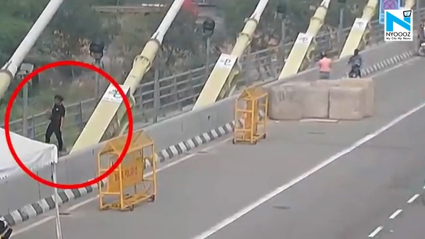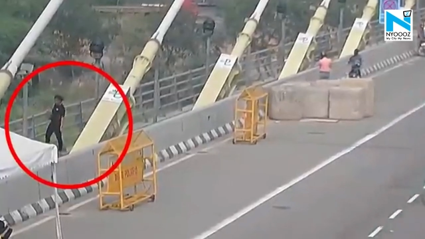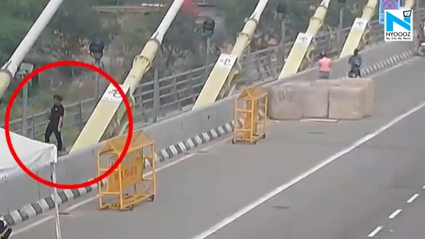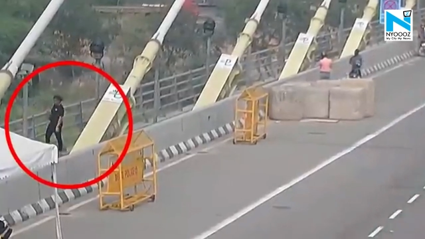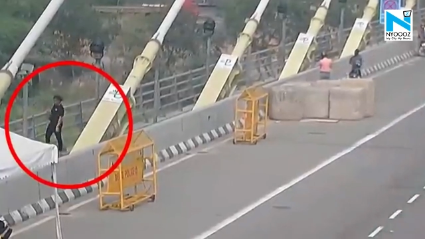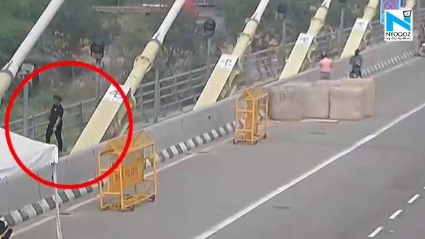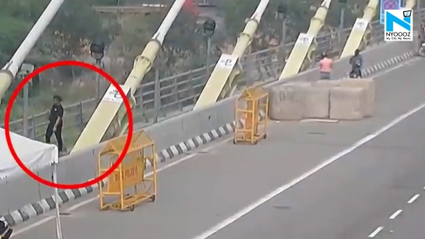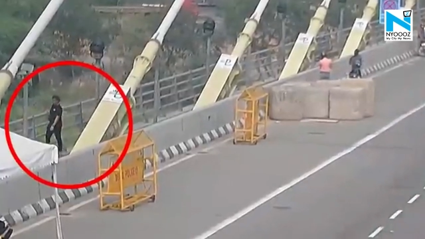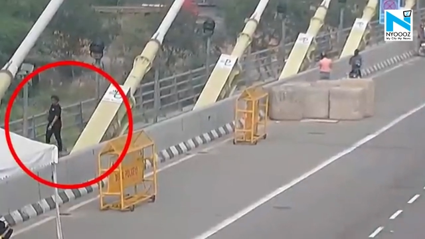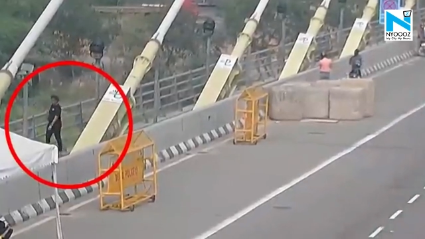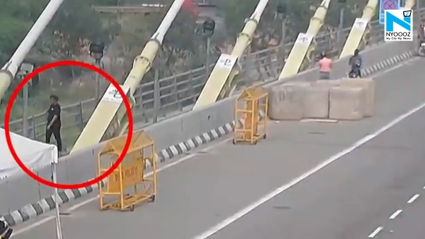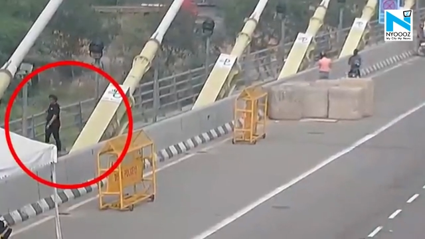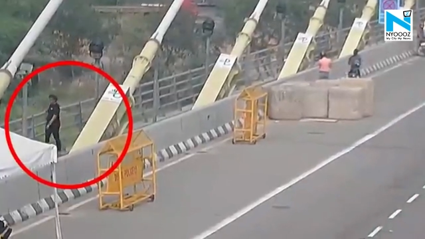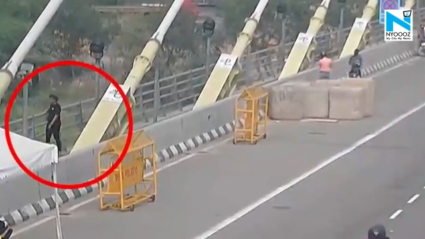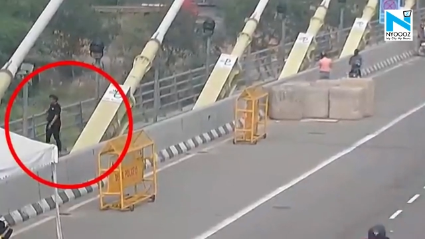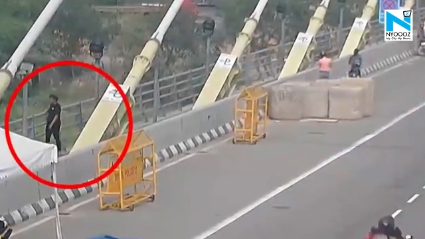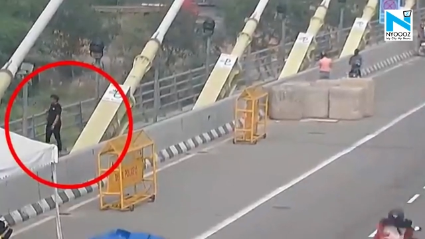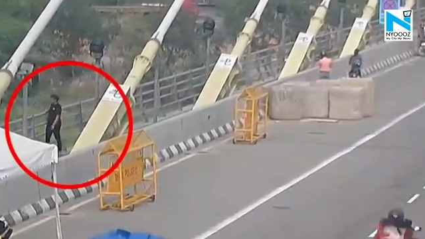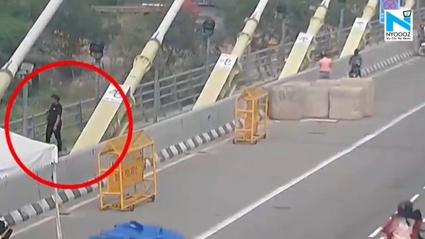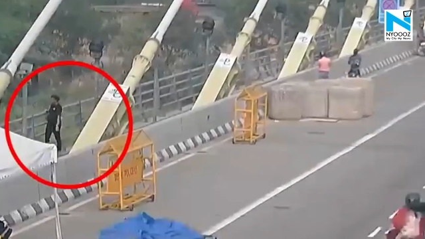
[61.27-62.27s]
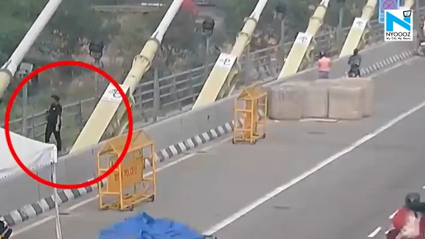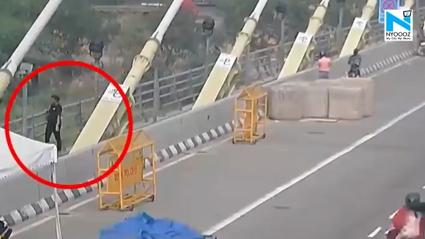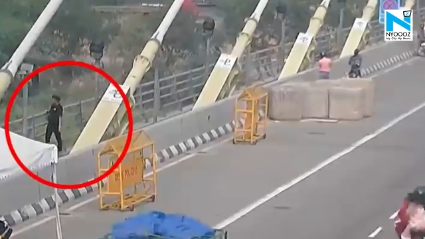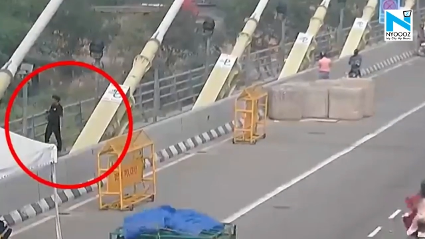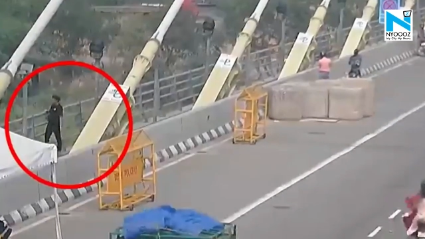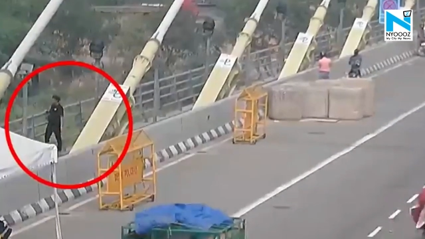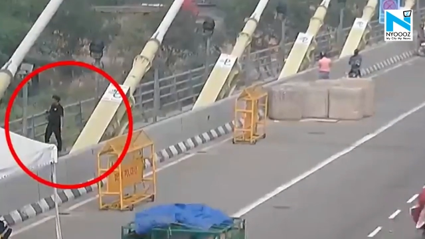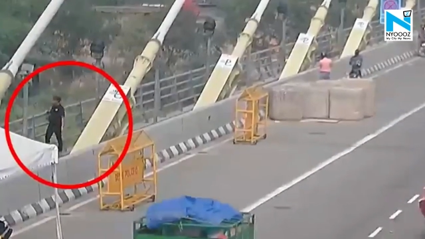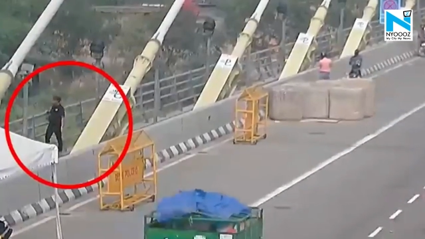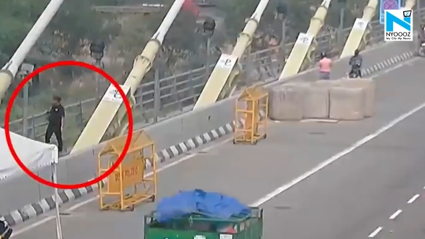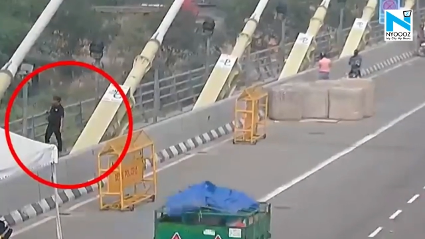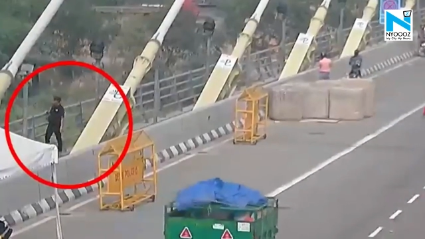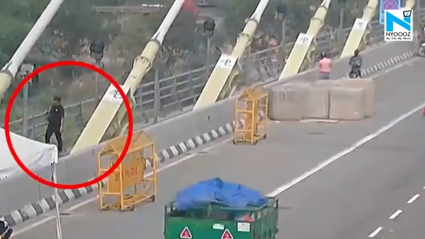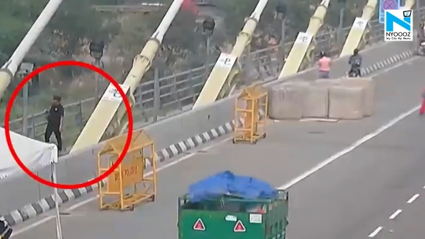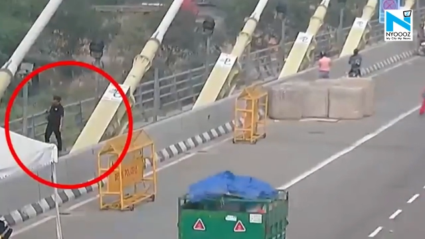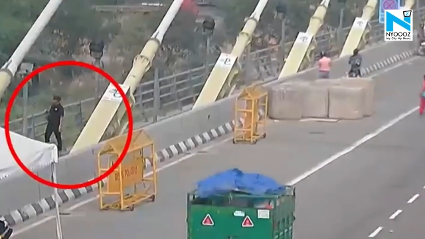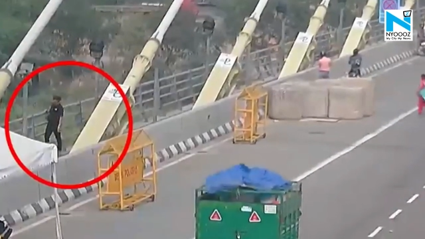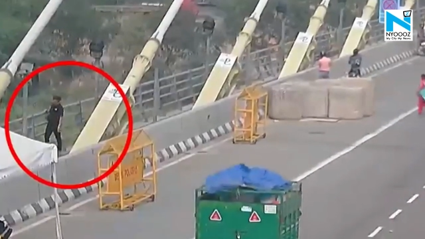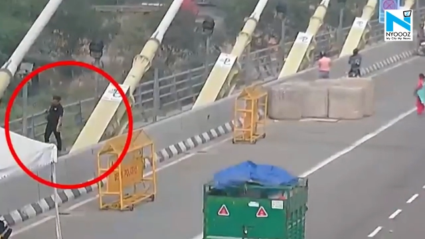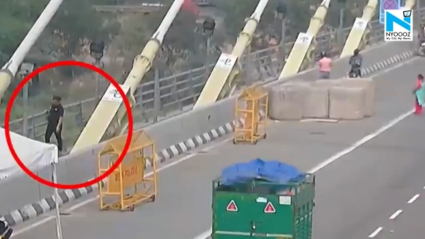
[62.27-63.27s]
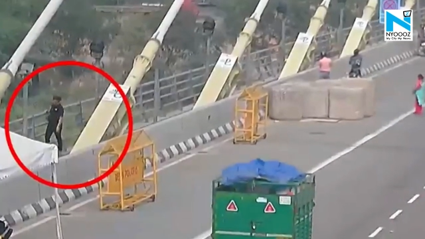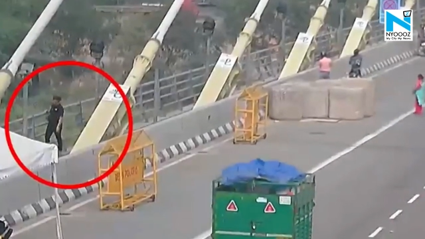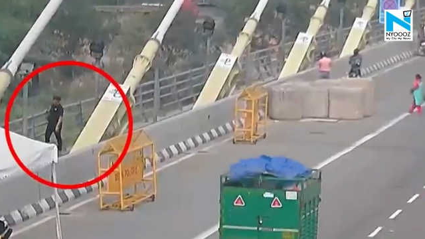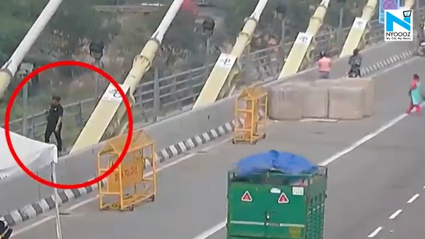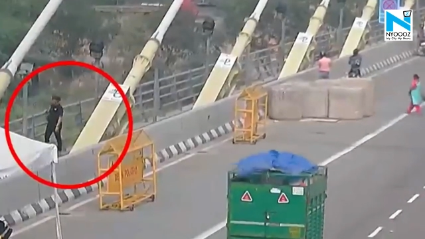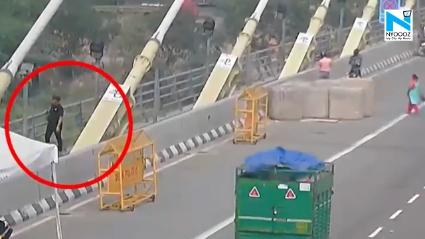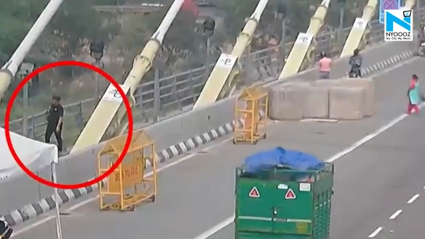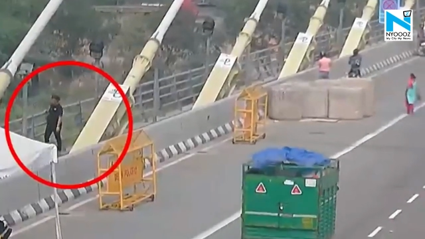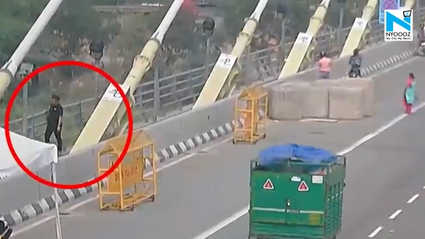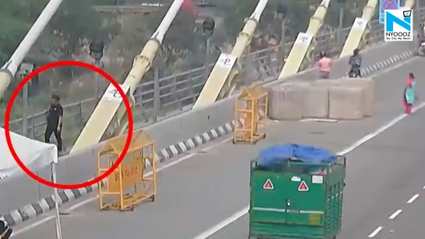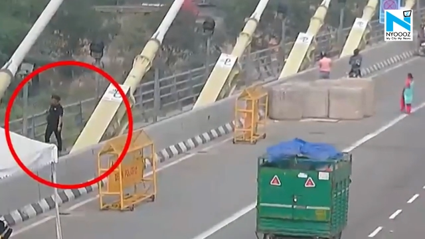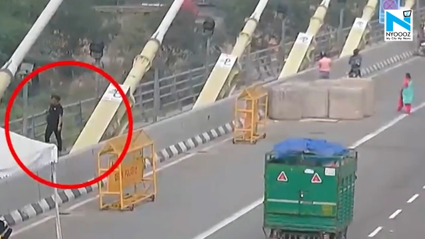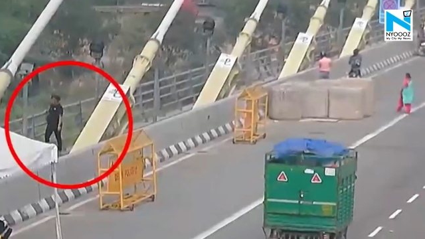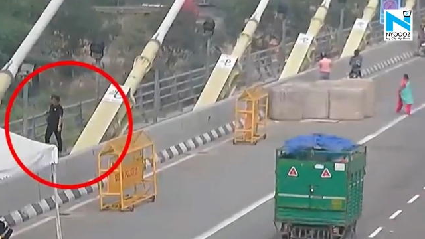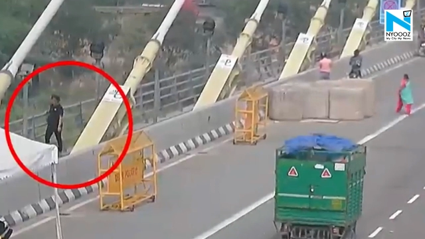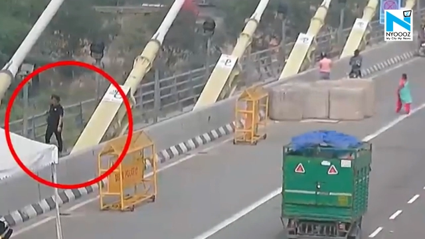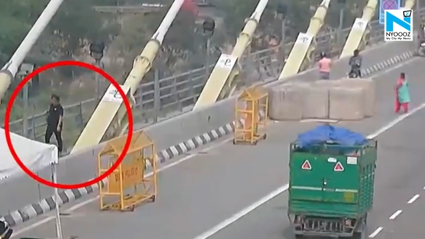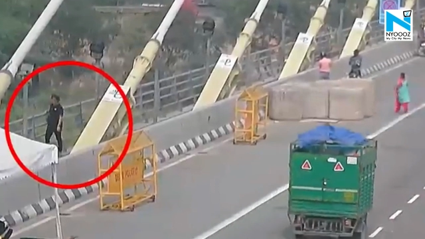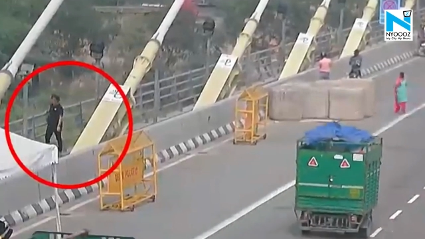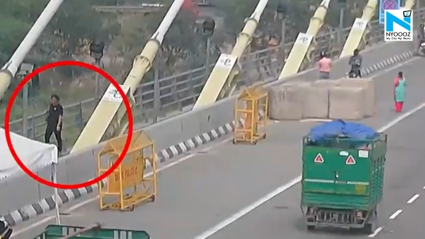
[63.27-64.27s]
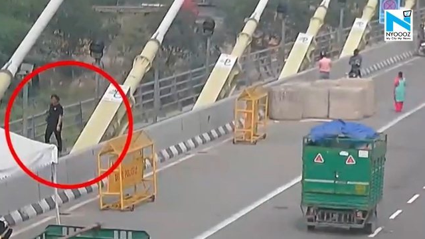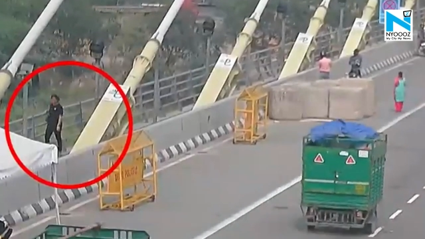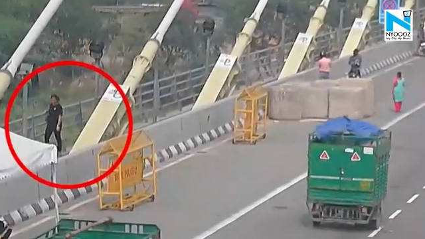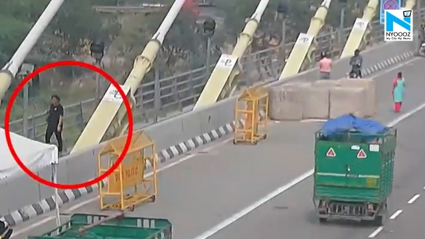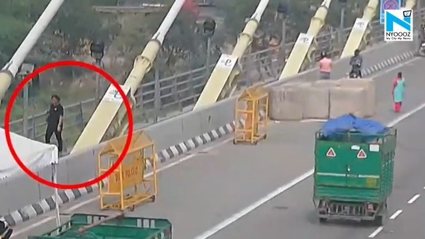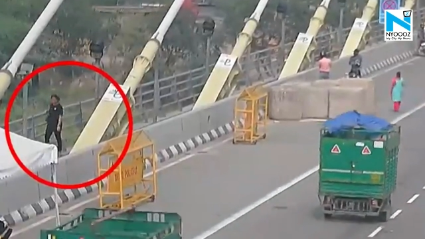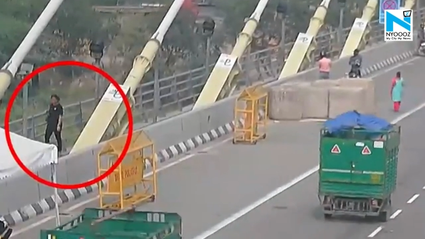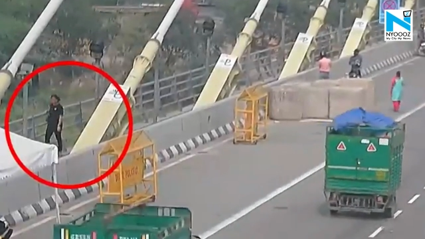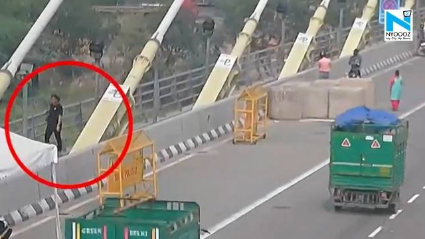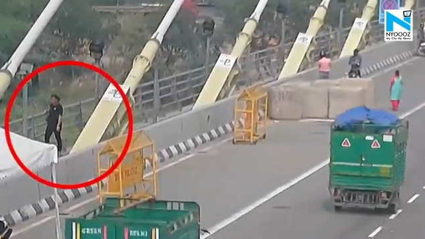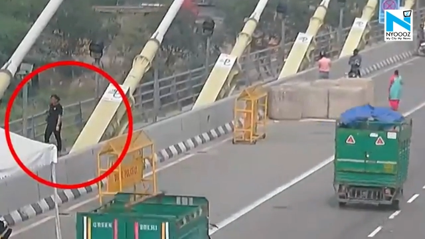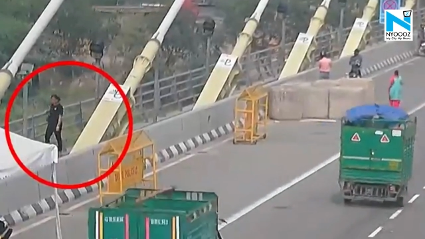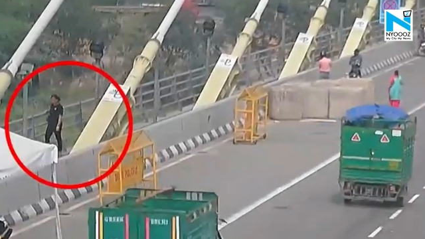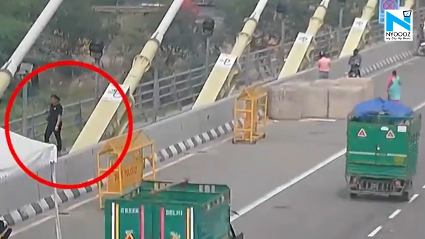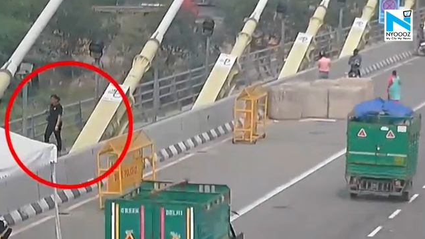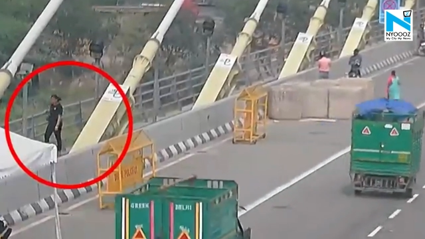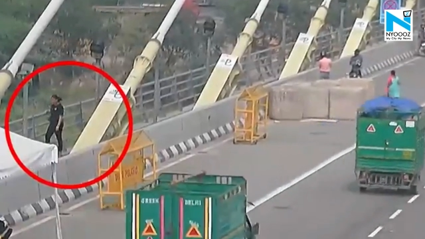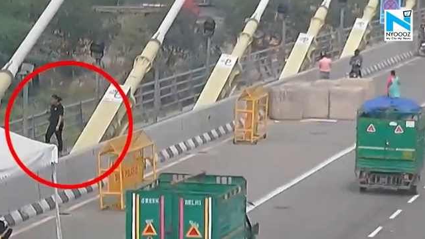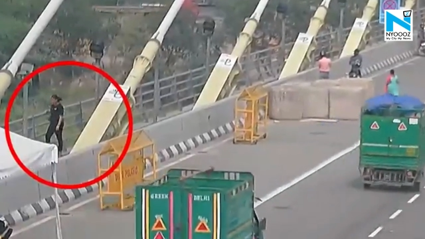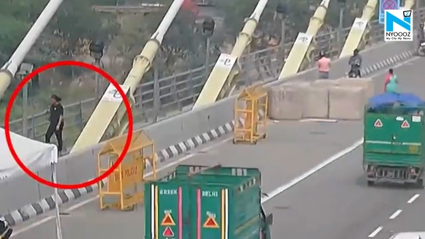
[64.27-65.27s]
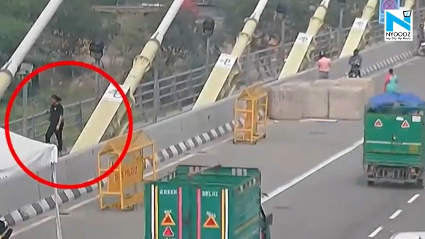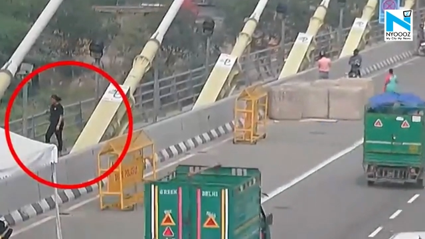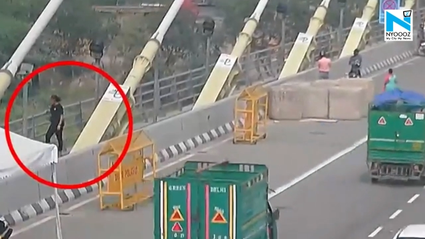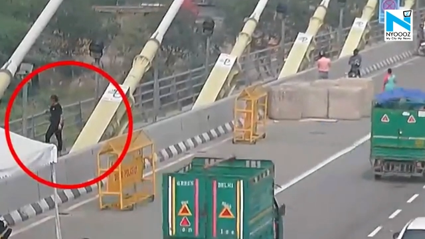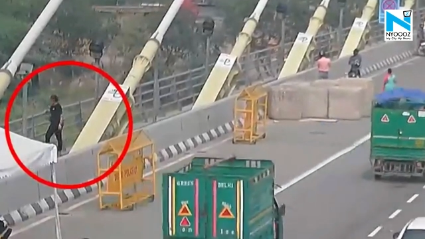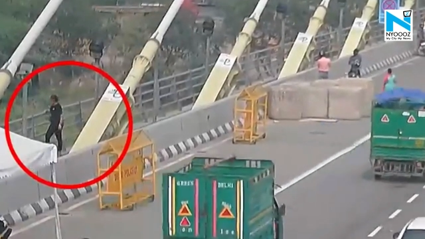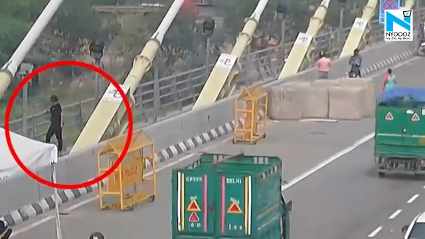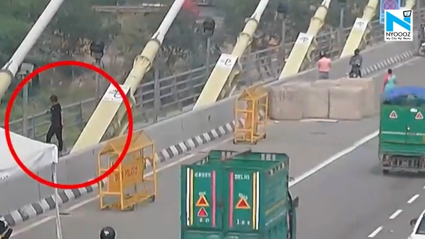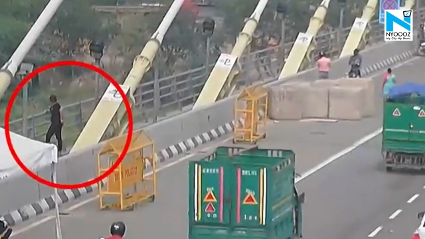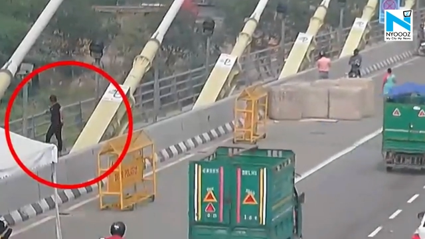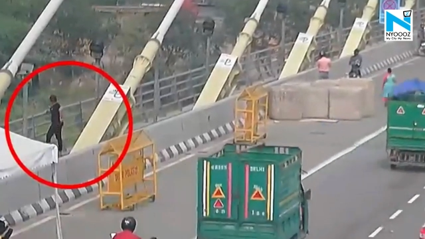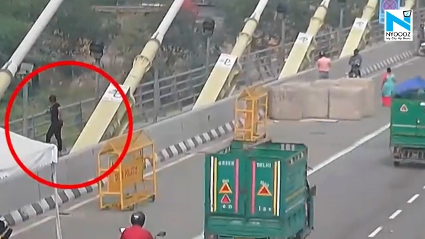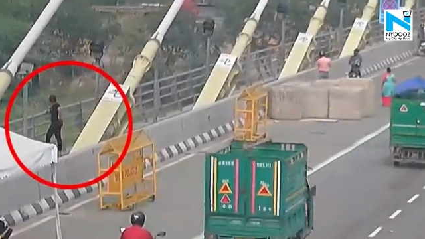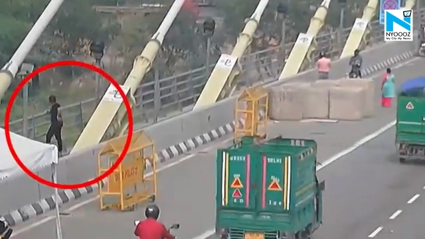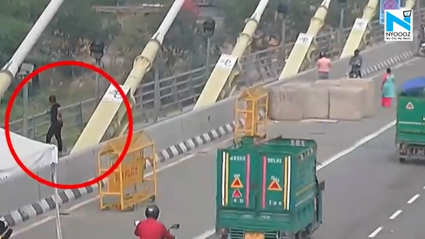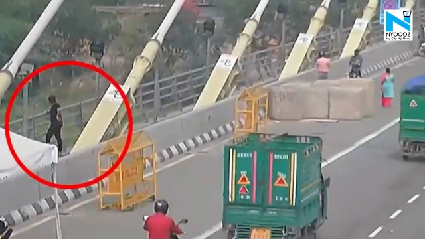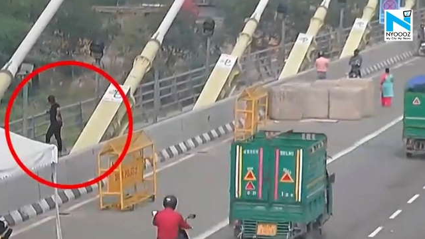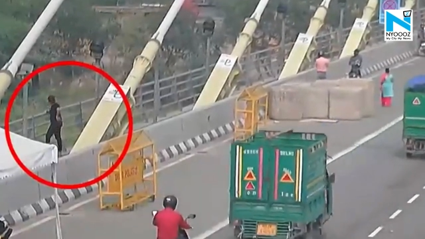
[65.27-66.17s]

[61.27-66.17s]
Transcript: (no speaker visible)